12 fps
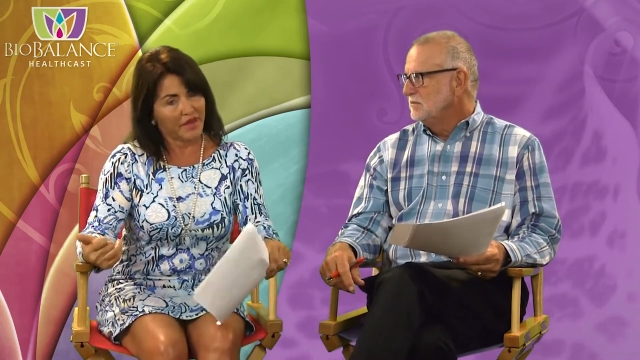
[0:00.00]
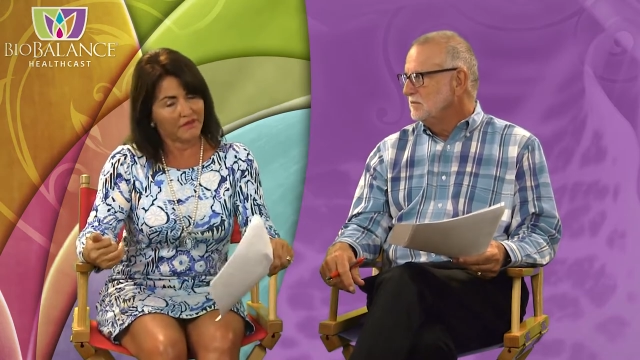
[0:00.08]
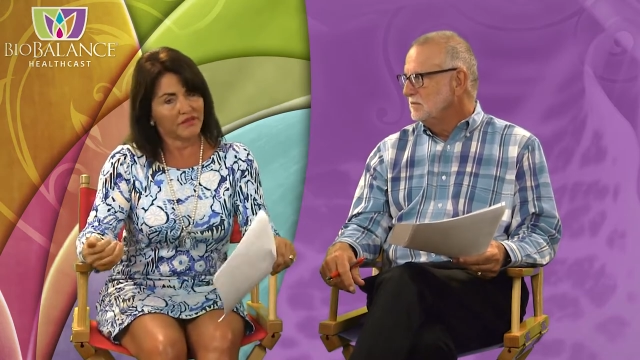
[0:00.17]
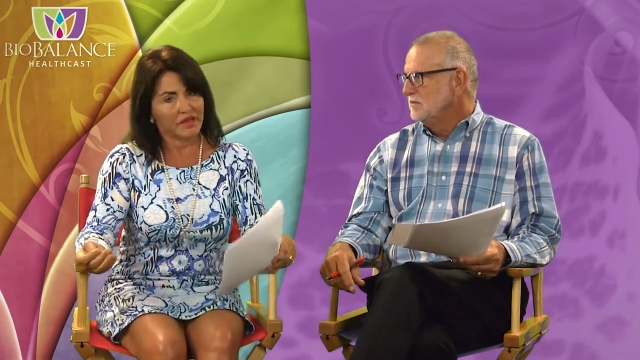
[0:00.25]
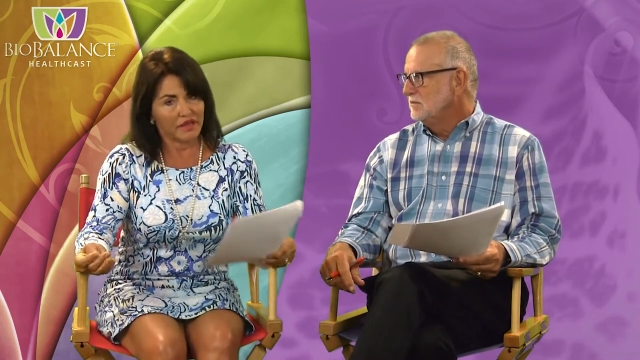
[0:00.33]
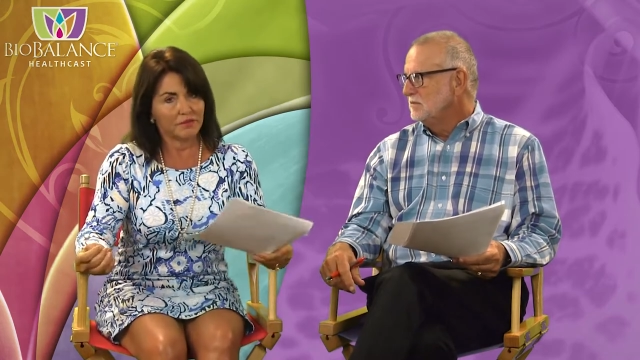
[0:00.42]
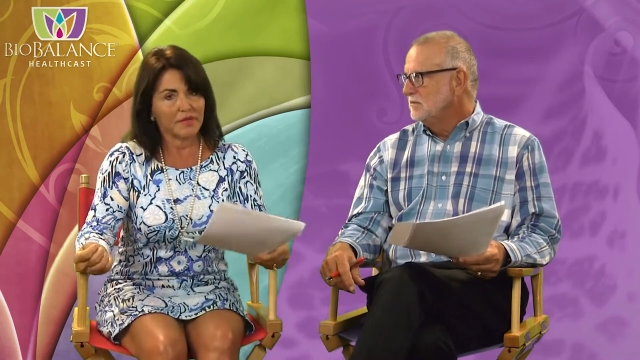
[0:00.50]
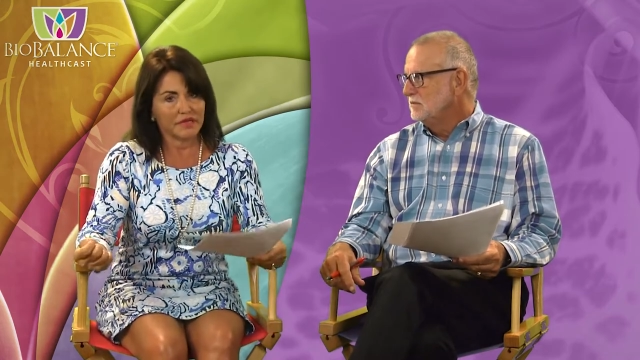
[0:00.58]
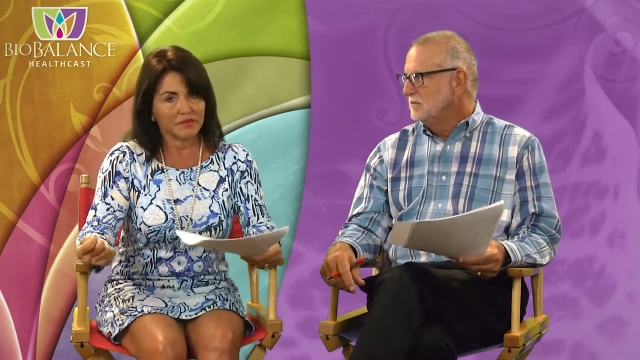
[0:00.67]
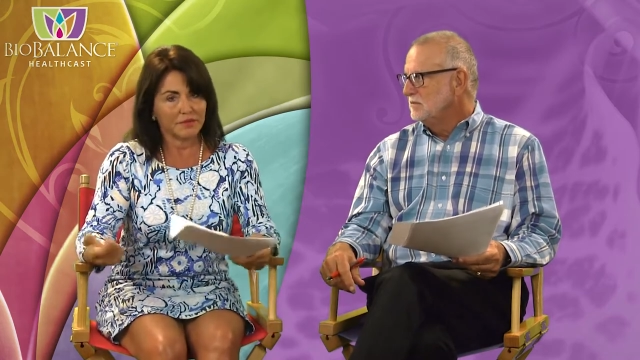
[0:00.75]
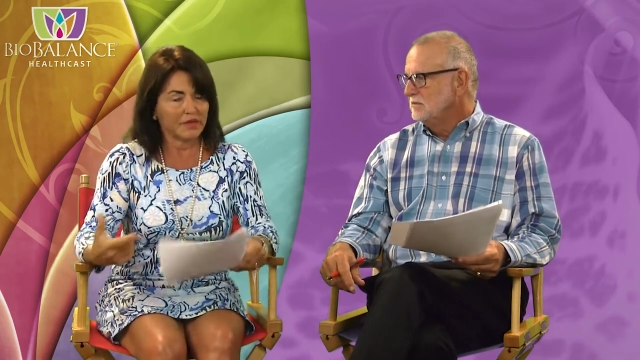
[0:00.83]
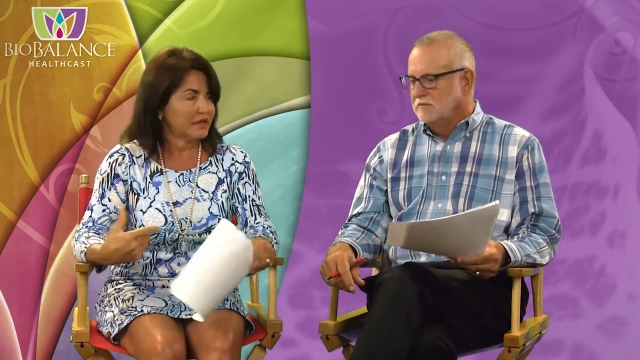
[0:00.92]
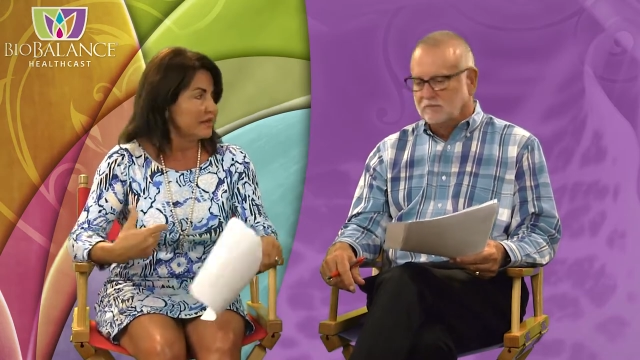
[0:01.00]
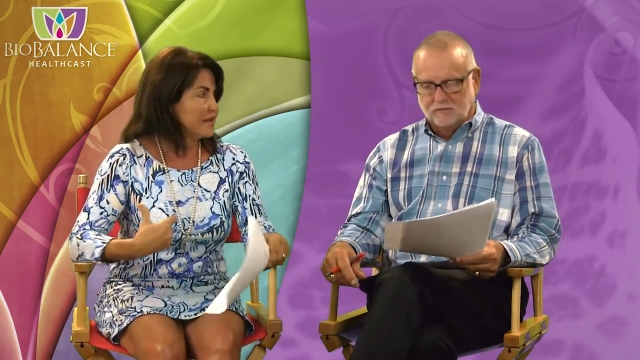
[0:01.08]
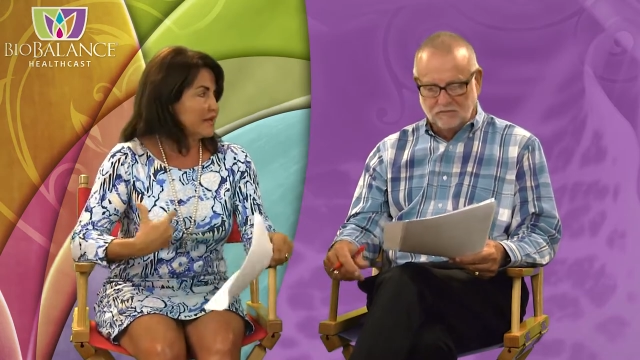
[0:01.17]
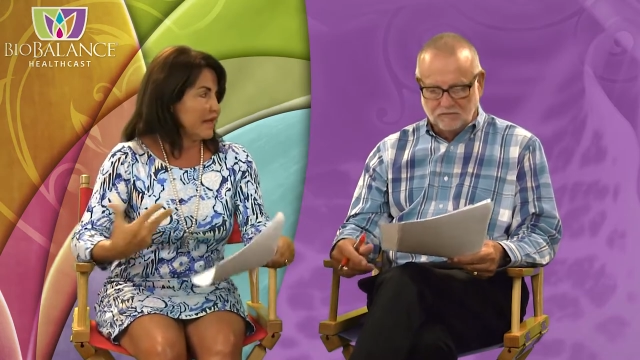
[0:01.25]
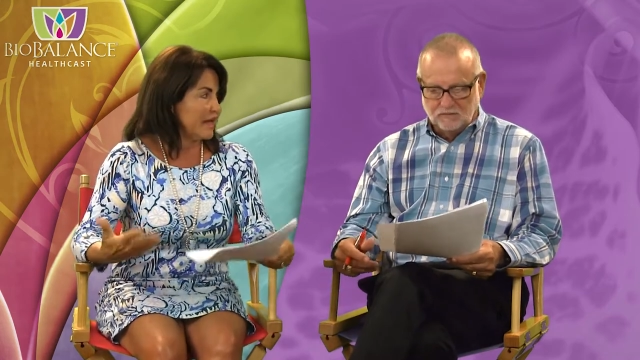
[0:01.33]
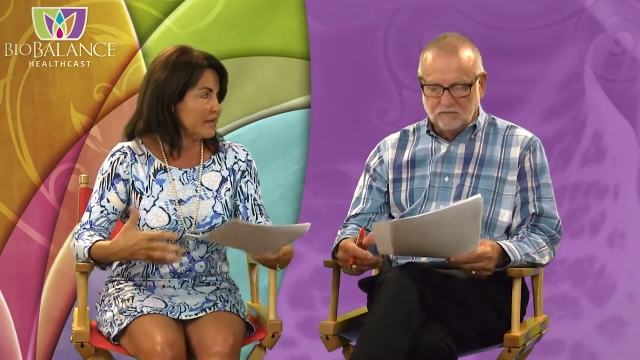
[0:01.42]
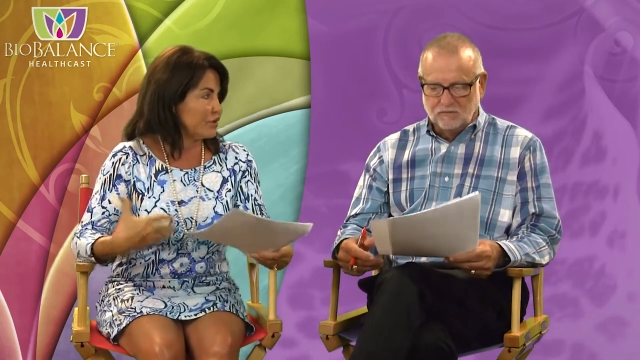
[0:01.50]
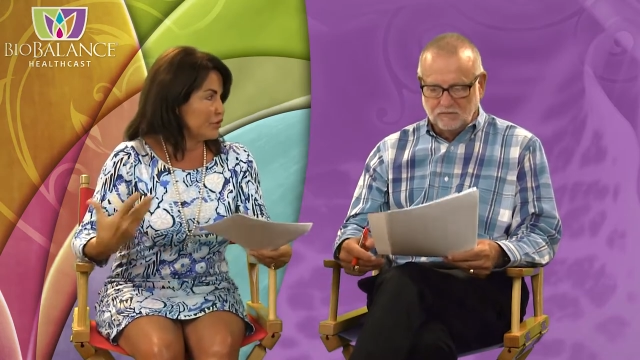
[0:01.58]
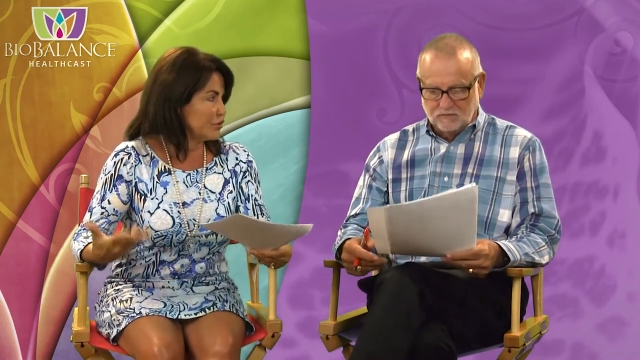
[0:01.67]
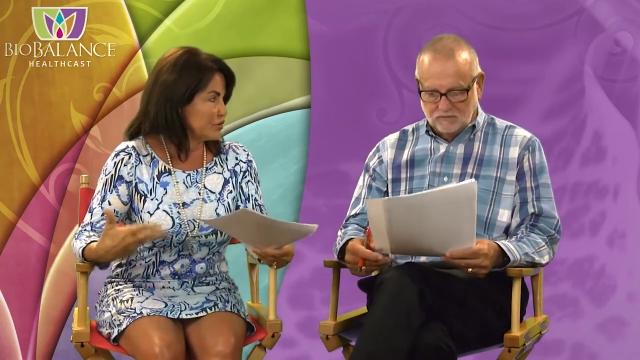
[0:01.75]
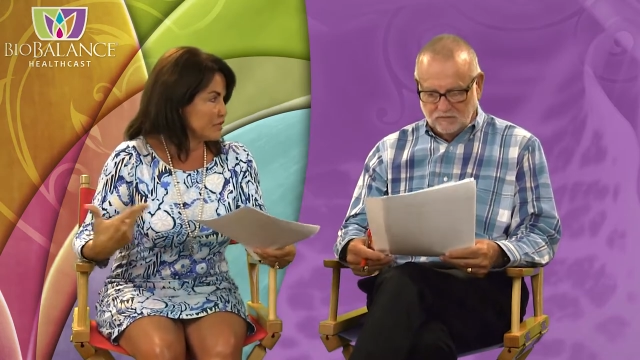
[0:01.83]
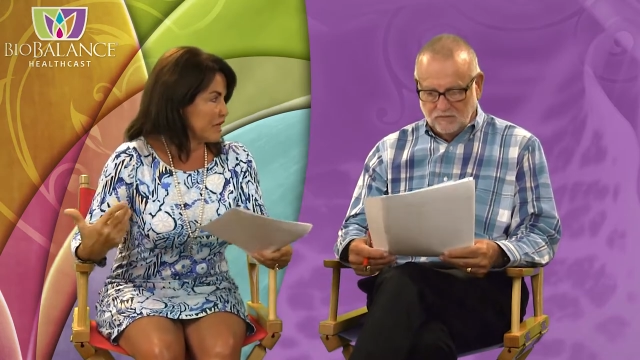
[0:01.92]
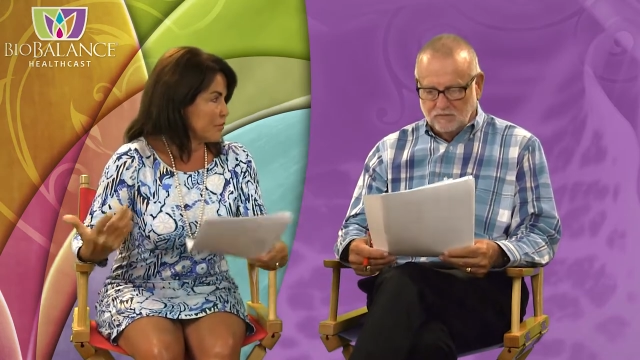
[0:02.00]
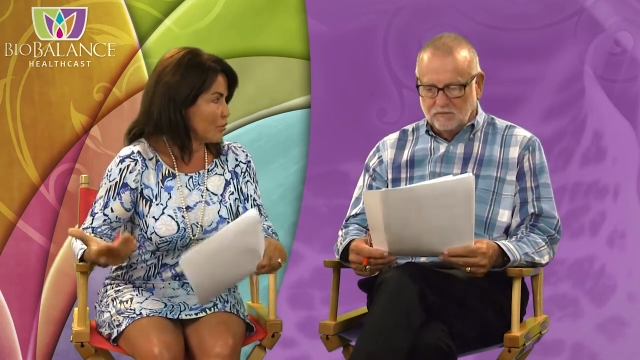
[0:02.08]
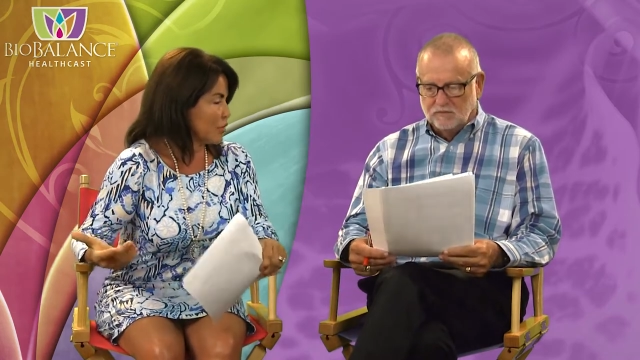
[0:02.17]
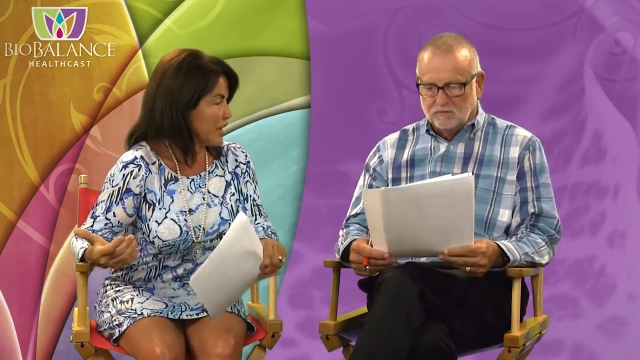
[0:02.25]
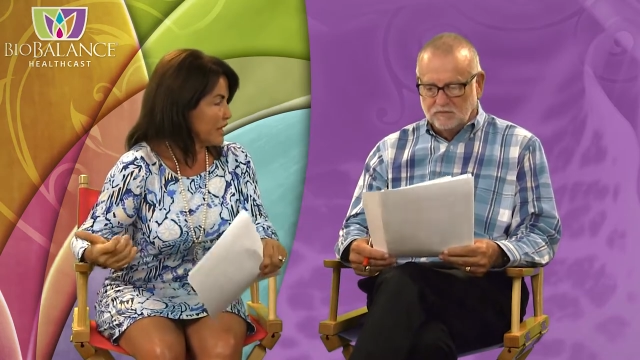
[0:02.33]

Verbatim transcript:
Speaker 1: heavy and makes me, you know, use a lot more